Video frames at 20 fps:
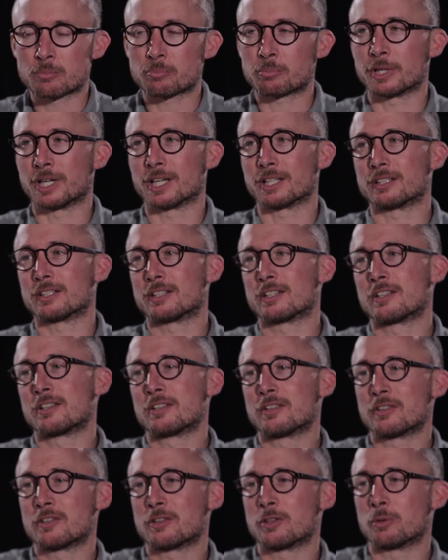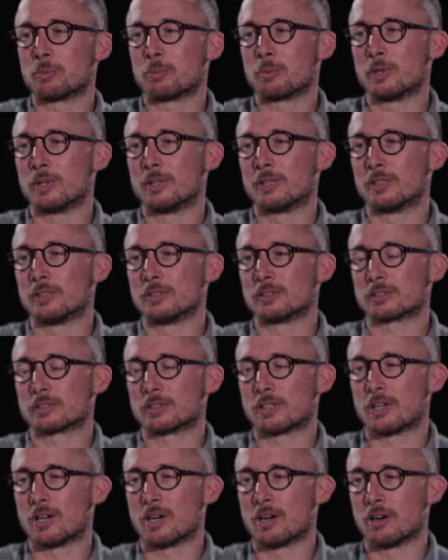but the
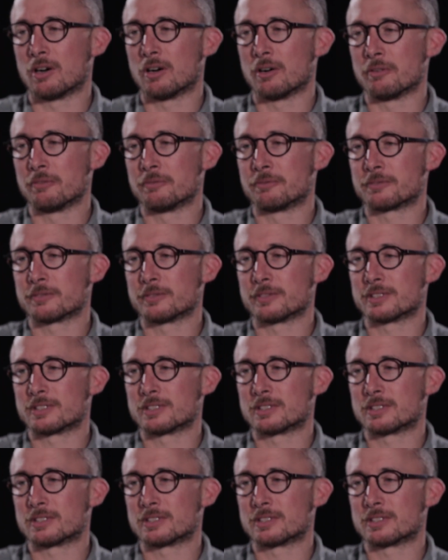world of